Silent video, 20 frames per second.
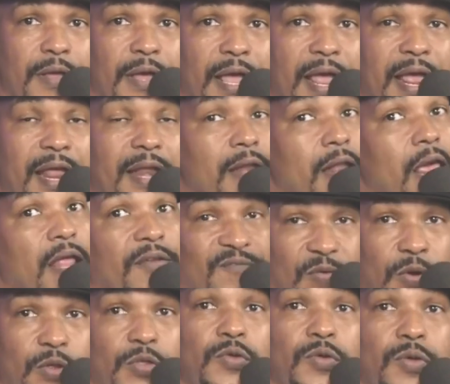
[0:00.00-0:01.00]
And
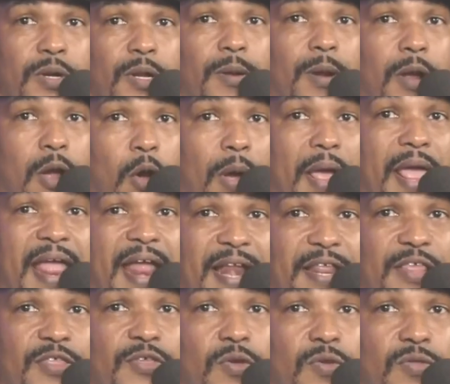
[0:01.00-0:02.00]
for you to go ahead
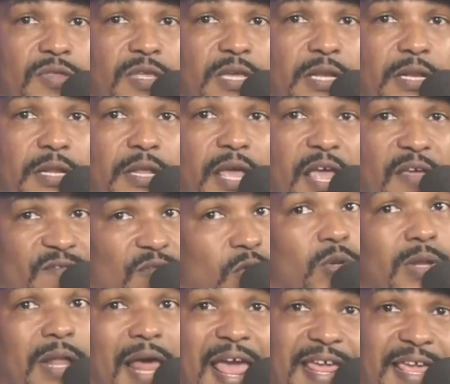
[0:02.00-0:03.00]
and use it, if
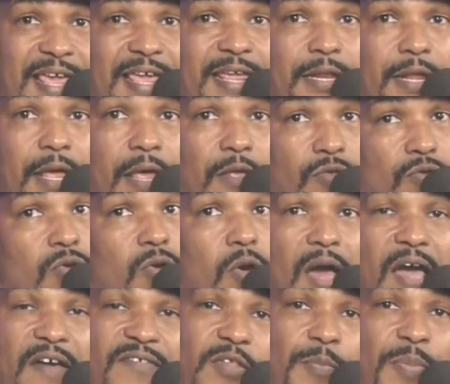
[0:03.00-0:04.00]
you like it, you're
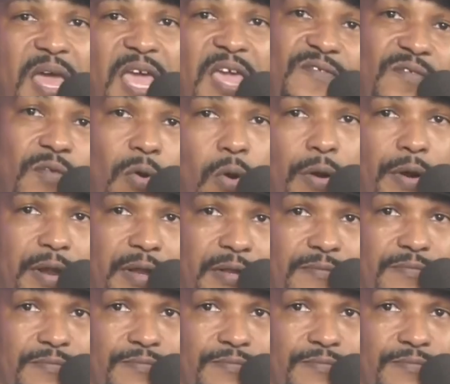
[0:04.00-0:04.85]
gonna have to pay for it.